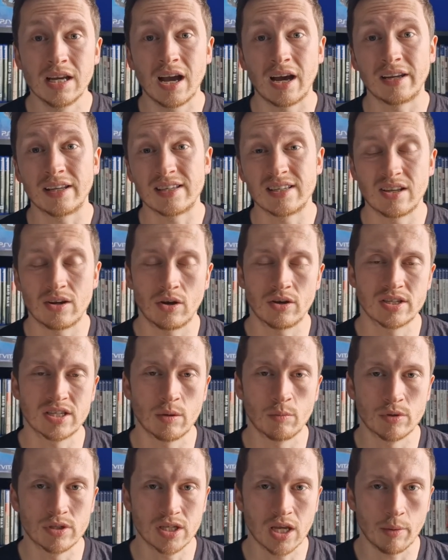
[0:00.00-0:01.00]
And he said, oh,
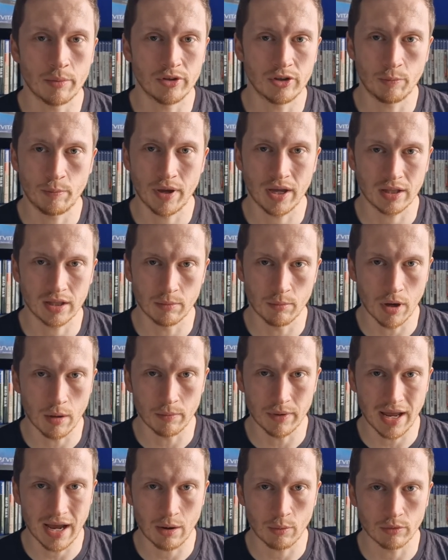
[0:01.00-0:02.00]
someone's coming to pick them
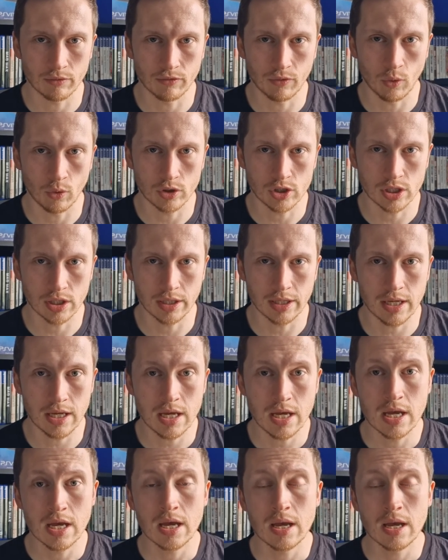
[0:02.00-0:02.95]
up now, unfortunately.